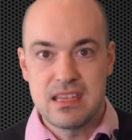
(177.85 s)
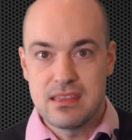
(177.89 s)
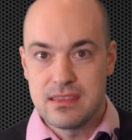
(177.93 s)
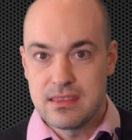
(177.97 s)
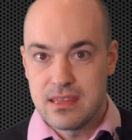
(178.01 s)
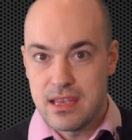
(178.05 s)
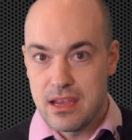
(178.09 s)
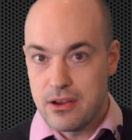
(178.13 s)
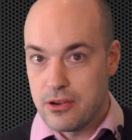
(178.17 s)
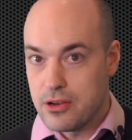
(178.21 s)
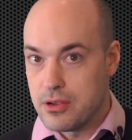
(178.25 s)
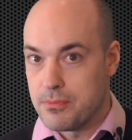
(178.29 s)

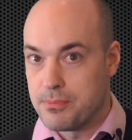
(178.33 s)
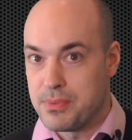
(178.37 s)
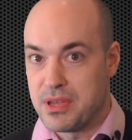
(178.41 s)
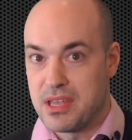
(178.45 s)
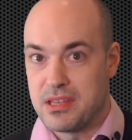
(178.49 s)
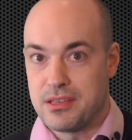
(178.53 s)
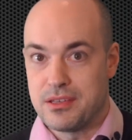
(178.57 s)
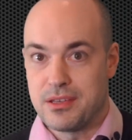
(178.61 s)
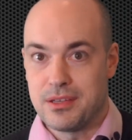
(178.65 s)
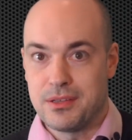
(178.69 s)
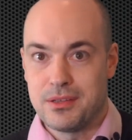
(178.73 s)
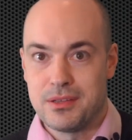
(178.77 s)
In their
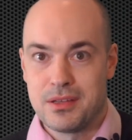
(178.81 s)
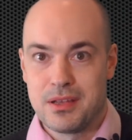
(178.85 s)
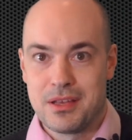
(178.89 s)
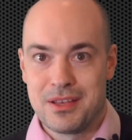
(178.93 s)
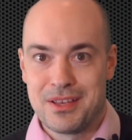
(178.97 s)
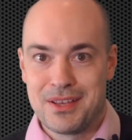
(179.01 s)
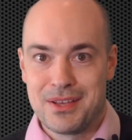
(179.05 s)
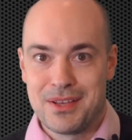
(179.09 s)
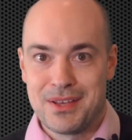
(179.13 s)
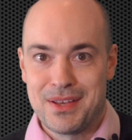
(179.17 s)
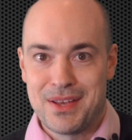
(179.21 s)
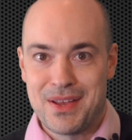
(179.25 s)
opinion,
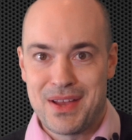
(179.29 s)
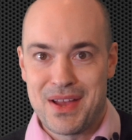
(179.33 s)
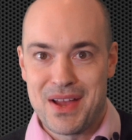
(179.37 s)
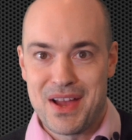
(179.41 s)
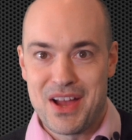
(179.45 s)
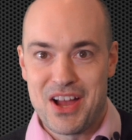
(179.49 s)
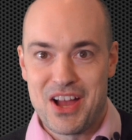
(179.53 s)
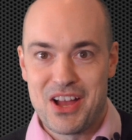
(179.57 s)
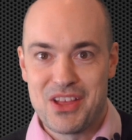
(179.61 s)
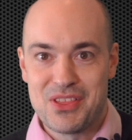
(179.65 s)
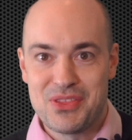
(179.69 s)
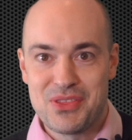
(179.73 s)

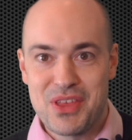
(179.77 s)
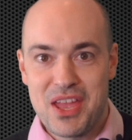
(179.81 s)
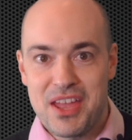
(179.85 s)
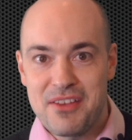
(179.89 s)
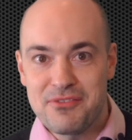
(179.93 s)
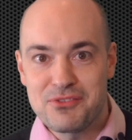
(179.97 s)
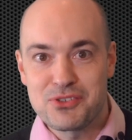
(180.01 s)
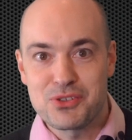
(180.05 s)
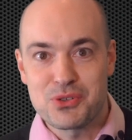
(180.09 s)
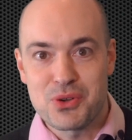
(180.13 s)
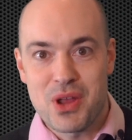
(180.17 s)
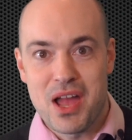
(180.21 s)
they
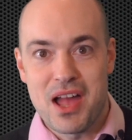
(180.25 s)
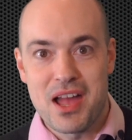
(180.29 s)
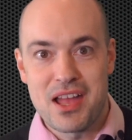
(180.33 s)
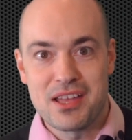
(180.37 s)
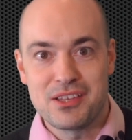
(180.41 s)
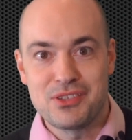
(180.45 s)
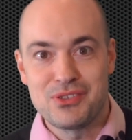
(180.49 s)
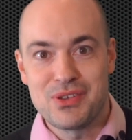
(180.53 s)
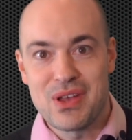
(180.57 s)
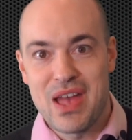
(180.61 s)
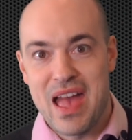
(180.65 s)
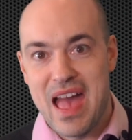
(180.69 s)
have
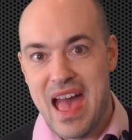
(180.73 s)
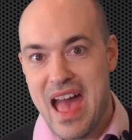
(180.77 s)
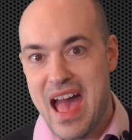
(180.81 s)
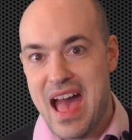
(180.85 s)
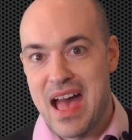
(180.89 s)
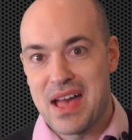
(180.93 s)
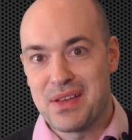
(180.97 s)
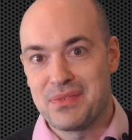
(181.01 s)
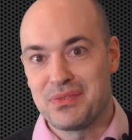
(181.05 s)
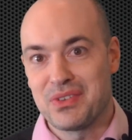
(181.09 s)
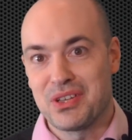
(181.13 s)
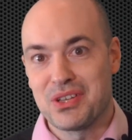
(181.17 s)
tried to
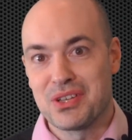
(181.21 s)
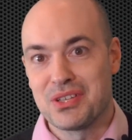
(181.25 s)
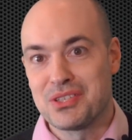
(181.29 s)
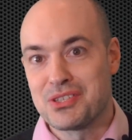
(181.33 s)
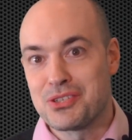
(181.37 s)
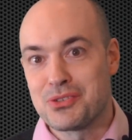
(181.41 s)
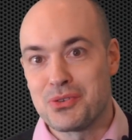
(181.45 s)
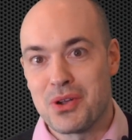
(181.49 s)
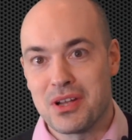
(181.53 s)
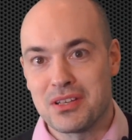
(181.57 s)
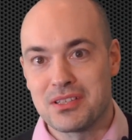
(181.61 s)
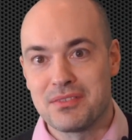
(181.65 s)
have a
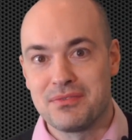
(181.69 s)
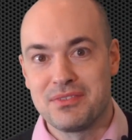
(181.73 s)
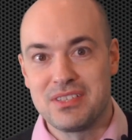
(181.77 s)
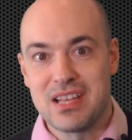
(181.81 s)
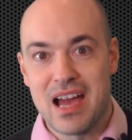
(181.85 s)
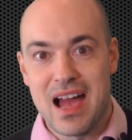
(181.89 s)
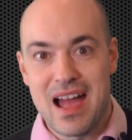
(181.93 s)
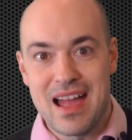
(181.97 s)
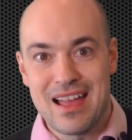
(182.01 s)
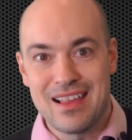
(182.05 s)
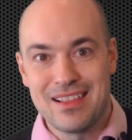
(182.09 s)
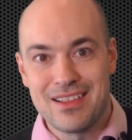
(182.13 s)
constructive
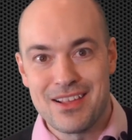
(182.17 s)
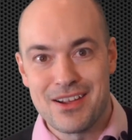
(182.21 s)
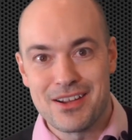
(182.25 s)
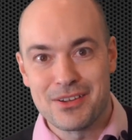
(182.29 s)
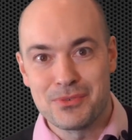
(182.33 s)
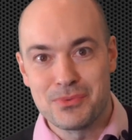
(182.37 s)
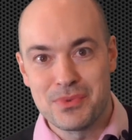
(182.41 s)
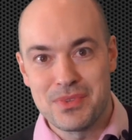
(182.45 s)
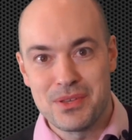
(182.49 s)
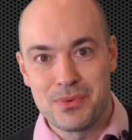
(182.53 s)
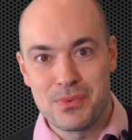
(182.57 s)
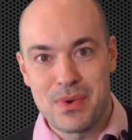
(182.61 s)

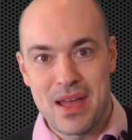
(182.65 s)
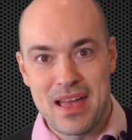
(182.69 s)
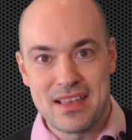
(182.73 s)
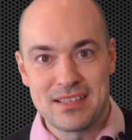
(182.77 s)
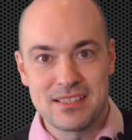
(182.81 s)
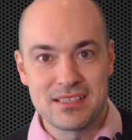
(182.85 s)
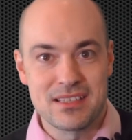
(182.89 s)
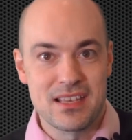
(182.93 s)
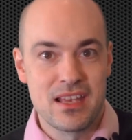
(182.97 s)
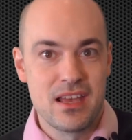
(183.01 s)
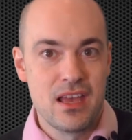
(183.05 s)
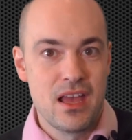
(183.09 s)
dialogue with the
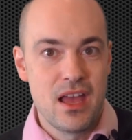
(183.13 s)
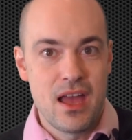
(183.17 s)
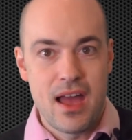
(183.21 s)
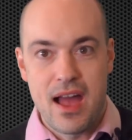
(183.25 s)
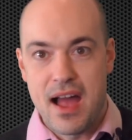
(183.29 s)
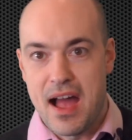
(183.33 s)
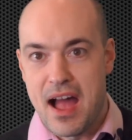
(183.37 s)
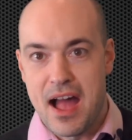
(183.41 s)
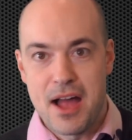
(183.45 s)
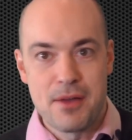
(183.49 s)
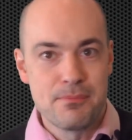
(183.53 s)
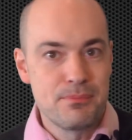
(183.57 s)
West,
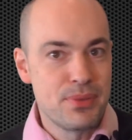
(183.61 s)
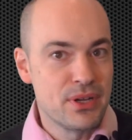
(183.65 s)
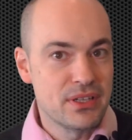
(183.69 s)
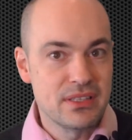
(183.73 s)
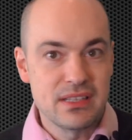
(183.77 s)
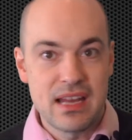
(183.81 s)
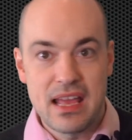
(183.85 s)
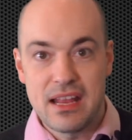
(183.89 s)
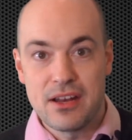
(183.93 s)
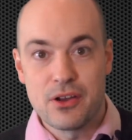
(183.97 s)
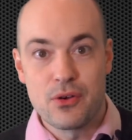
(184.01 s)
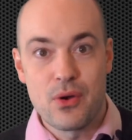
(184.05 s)

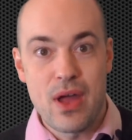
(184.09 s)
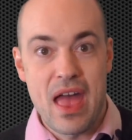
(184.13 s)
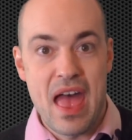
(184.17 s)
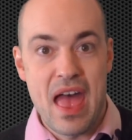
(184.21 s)
but NATO